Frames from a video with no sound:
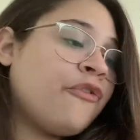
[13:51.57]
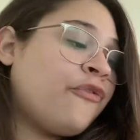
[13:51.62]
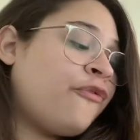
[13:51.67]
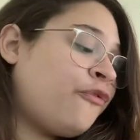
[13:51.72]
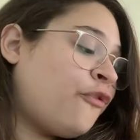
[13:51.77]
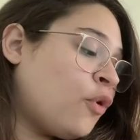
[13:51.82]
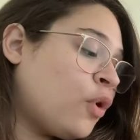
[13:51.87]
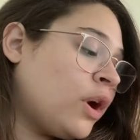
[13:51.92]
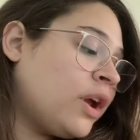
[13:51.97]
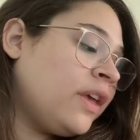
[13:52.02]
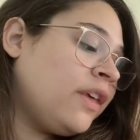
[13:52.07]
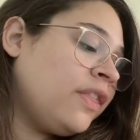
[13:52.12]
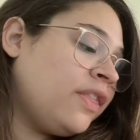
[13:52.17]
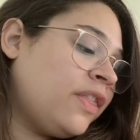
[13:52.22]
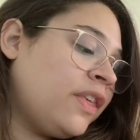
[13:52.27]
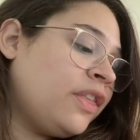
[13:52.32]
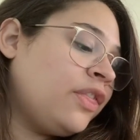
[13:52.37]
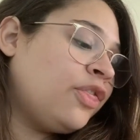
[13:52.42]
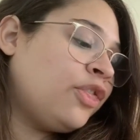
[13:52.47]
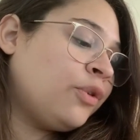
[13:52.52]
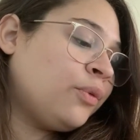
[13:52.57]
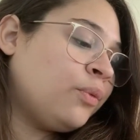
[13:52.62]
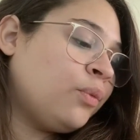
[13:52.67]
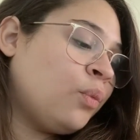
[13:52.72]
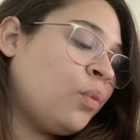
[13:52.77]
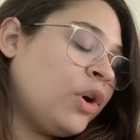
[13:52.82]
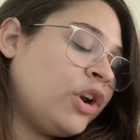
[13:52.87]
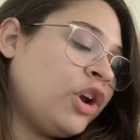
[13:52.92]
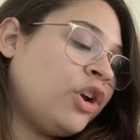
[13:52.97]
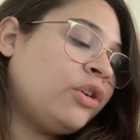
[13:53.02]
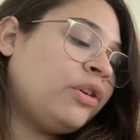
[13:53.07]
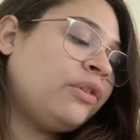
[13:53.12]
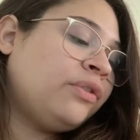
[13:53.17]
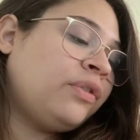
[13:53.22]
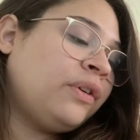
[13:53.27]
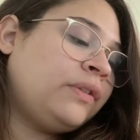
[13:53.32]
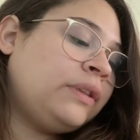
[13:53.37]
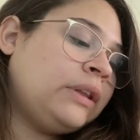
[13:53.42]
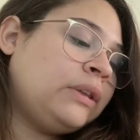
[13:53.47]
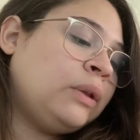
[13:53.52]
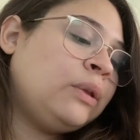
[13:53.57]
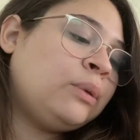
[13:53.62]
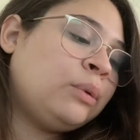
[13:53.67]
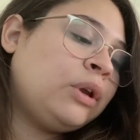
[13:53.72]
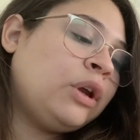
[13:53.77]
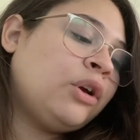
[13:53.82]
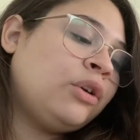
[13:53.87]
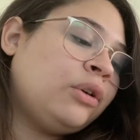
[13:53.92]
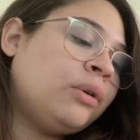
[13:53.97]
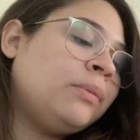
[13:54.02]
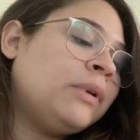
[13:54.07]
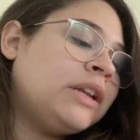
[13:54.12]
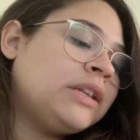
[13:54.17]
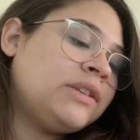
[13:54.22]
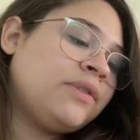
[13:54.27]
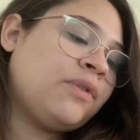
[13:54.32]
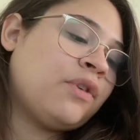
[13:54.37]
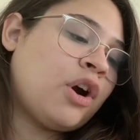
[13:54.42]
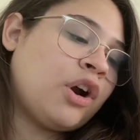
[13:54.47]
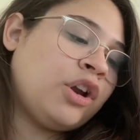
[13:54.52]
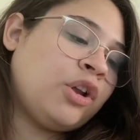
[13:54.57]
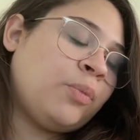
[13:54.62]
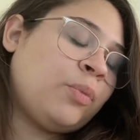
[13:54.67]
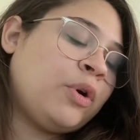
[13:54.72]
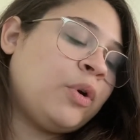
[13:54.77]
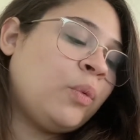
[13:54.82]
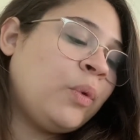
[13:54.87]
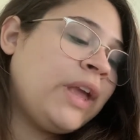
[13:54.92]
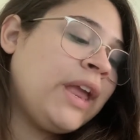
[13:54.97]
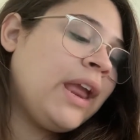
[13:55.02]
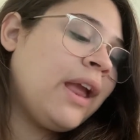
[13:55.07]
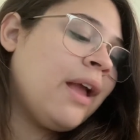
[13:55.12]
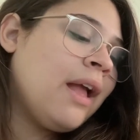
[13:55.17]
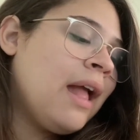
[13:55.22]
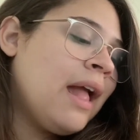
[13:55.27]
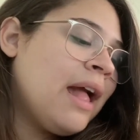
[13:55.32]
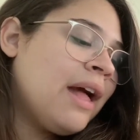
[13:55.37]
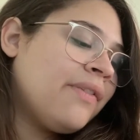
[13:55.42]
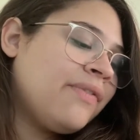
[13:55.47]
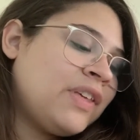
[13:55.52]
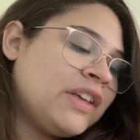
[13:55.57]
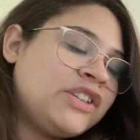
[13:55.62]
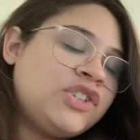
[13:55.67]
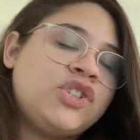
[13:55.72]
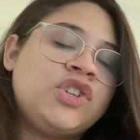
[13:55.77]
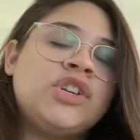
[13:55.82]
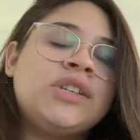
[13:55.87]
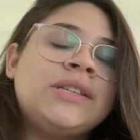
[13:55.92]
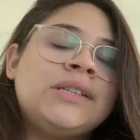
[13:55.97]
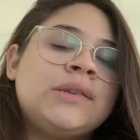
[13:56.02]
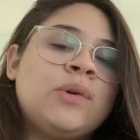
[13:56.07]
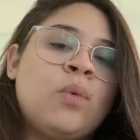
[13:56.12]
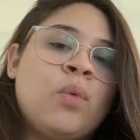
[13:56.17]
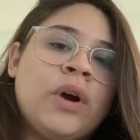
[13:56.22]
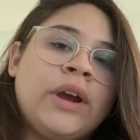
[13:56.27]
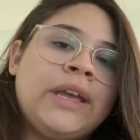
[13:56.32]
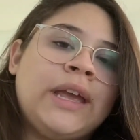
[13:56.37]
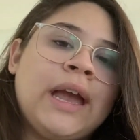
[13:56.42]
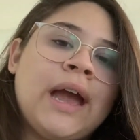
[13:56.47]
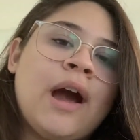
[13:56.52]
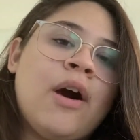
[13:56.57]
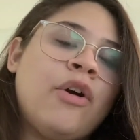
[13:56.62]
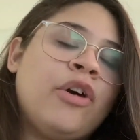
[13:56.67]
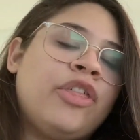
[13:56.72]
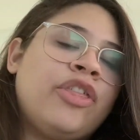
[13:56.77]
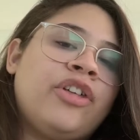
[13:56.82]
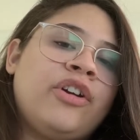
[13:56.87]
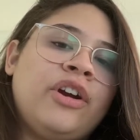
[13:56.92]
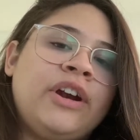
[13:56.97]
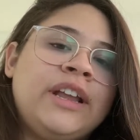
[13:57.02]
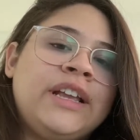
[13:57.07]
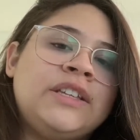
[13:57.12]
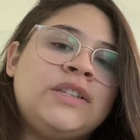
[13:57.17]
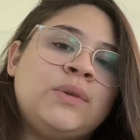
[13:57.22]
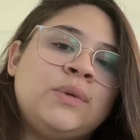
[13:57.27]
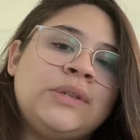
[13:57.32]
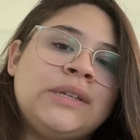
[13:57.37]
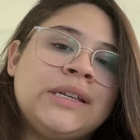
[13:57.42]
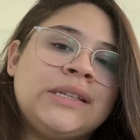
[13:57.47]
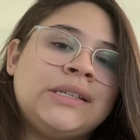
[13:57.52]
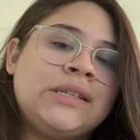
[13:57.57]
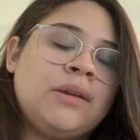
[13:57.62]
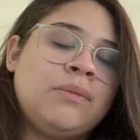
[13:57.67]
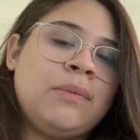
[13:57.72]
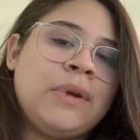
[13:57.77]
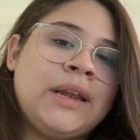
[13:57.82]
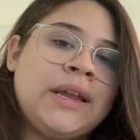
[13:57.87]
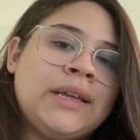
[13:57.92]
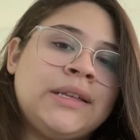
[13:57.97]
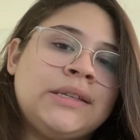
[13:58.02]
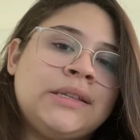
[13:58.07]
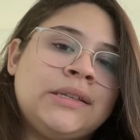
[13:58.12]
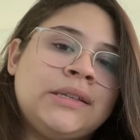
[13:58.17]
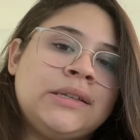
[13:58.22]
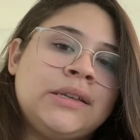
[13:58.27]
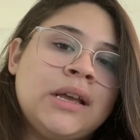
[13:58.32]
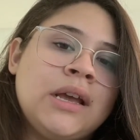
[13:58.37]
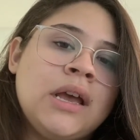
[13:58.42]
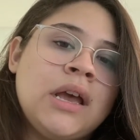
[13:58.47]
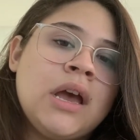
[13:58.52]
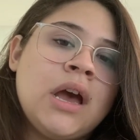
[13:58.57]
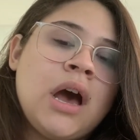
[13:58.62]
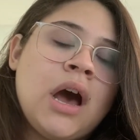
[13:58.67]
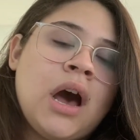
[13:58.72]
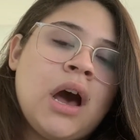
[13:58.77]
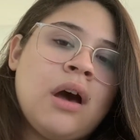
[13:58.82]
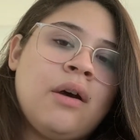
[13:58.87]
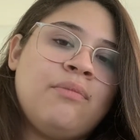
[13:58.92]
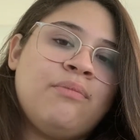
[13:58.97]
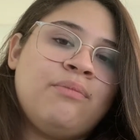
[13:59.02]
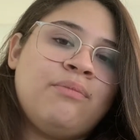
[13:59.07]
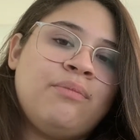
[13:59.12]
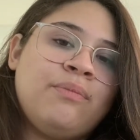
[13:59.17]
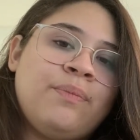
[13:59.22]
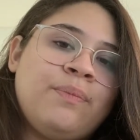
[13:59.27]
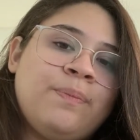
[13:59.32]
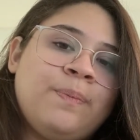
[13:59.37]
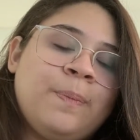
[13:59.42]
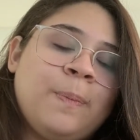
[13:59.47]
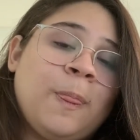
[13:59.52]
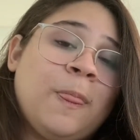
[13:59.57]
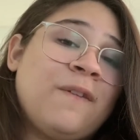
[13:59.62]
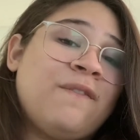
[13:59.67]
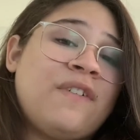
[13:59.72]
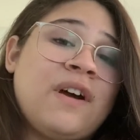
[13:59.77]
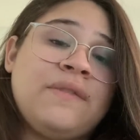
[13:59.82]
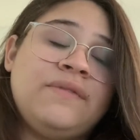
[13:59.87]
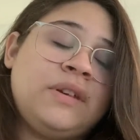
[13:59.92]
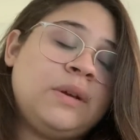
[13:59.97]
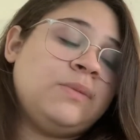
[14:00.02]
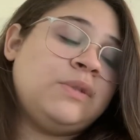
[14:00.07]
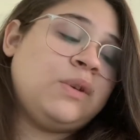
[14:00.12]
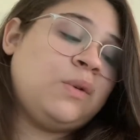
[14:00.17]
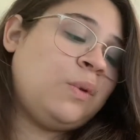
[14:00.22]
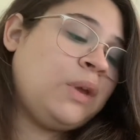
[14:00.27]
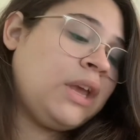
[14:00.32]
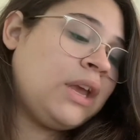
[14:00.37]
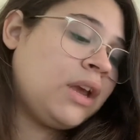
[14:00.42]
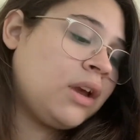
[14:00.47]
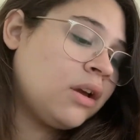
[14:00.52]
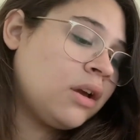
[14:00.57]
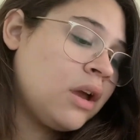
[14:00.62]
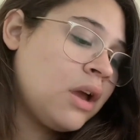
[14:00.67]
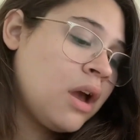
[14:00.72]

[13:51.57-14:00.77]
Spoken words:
For the 150 to 300 minutes of cardio per week, that's just working out 30 to 60 minutes 5 times a week,